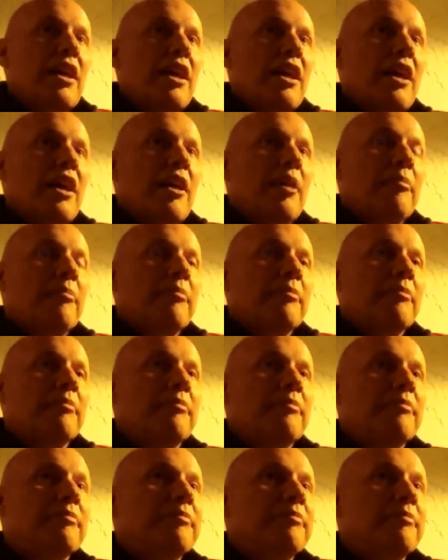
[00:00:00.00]
Um,
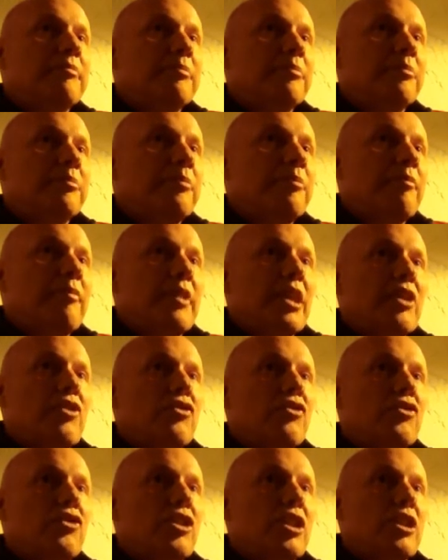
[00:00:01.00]

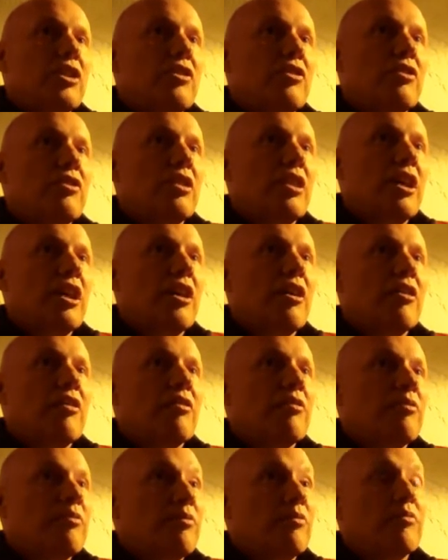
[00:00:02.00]
Just uh,
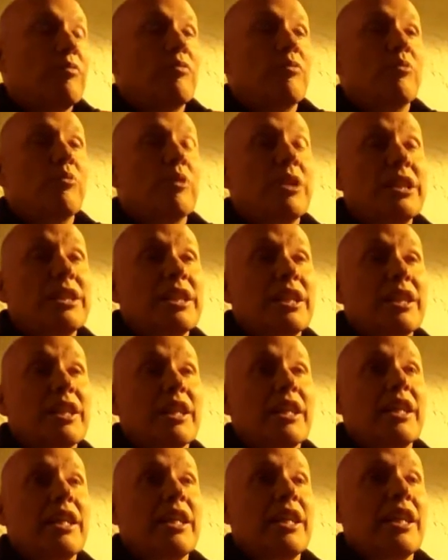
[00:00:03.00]

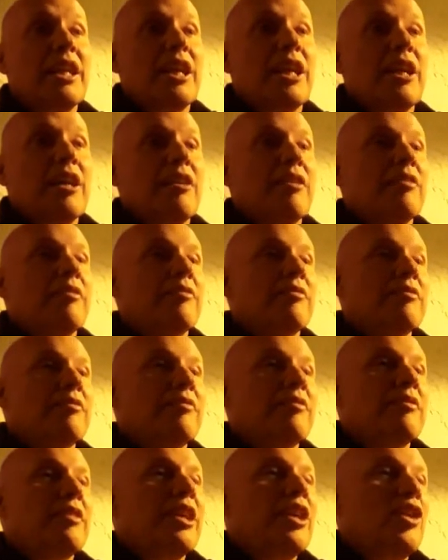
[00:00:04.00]
recently, uh,
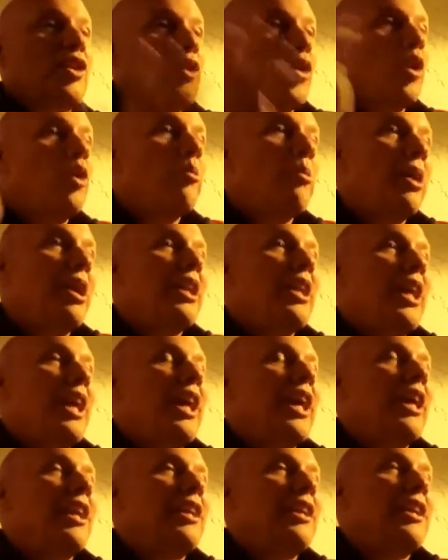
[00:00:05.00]
in Norway, they
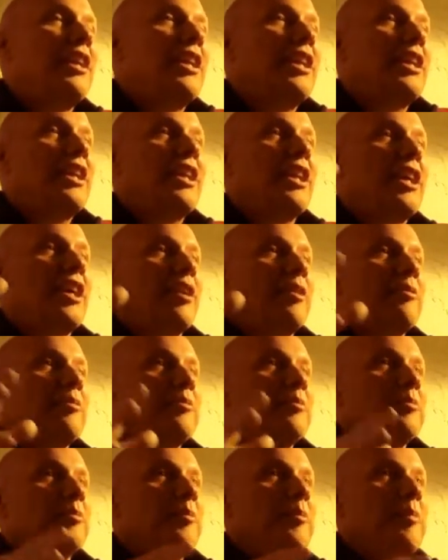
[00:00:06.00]
had the uh,
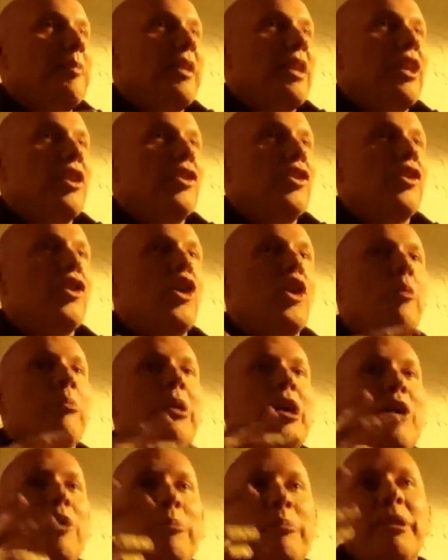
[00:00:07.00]

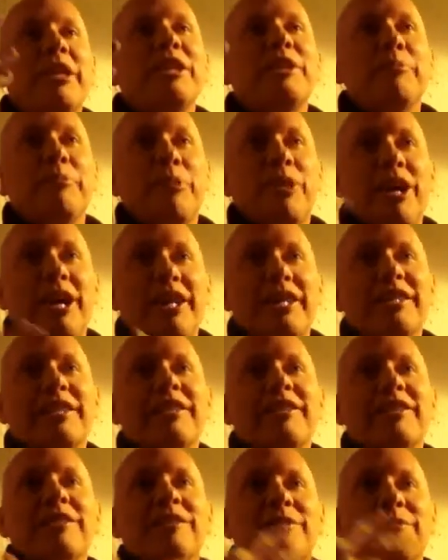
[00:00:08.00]
Nobel Peace
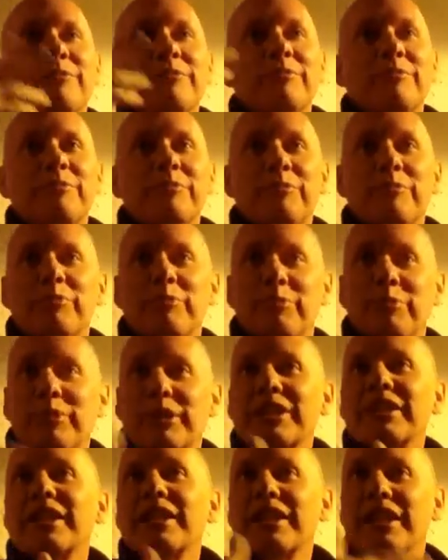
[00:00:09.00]
Prize
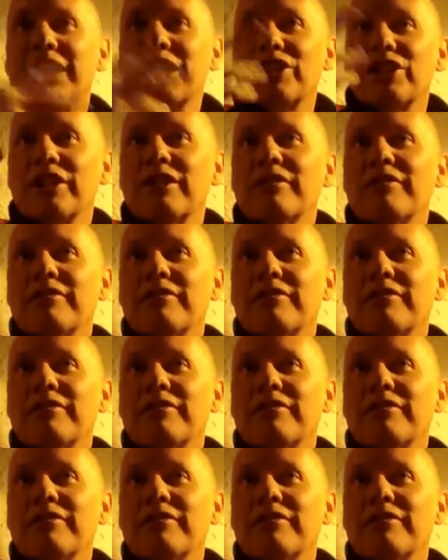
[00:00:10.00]
presentation.